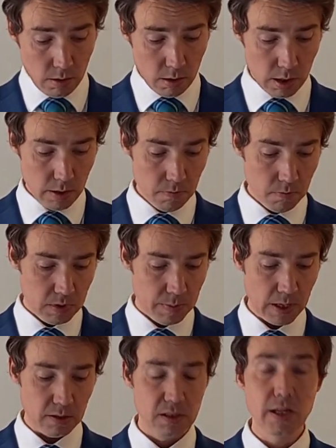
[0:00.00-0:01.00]
It's
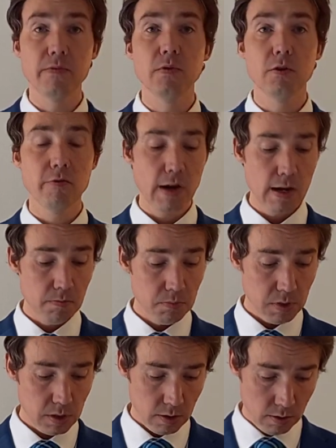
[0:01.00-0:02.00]
about 7
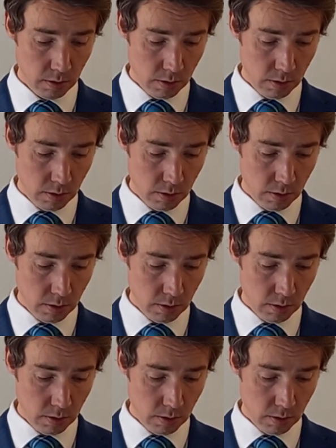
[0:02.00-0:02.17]
grams.